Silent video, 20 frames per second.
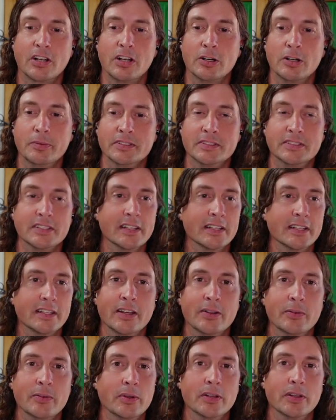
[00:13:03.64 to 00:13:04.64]
going to call me and say,
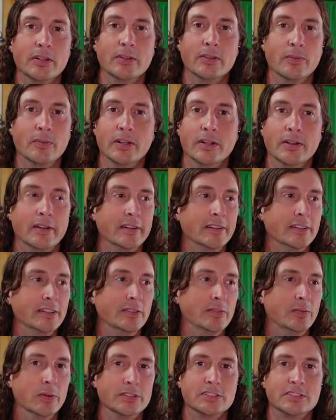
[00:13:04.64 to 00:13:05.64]
Ken,
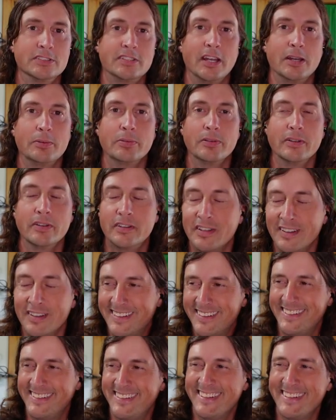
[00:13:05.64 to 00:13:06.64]
what just happened?
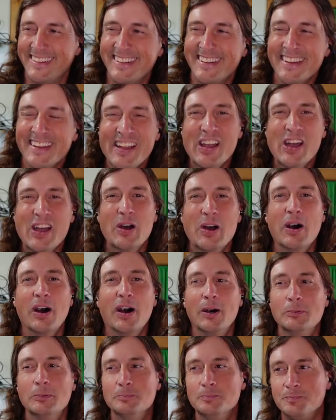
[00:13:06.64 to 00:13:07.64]

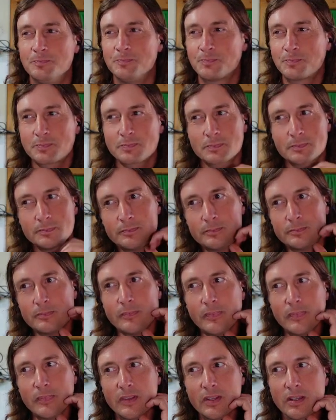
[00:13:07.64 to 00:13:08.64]
And
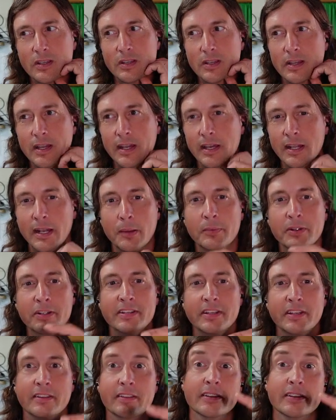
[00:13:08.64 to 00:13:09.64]
I'm
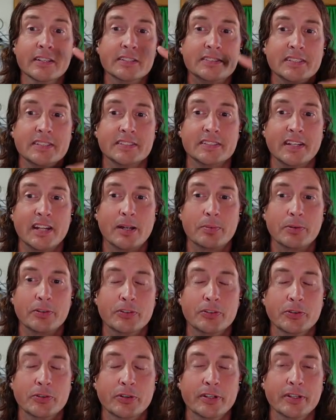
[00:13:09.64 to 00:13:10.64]
going to take this as an
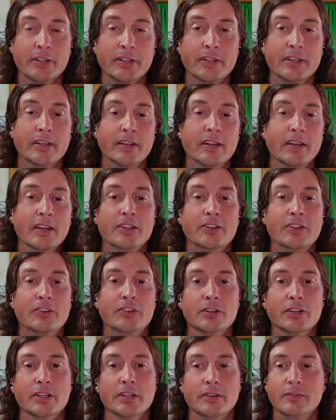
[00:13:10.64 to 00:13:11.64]
opportunity
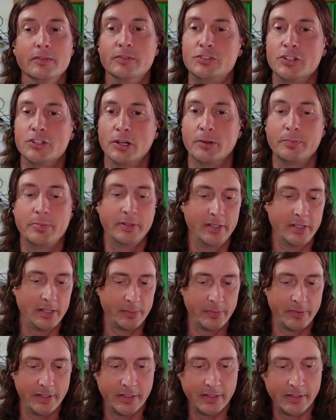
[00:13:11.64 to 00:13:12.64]
to jump
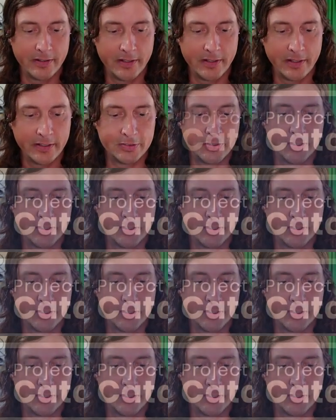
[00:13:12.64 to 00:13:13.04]
in. I'm going to hit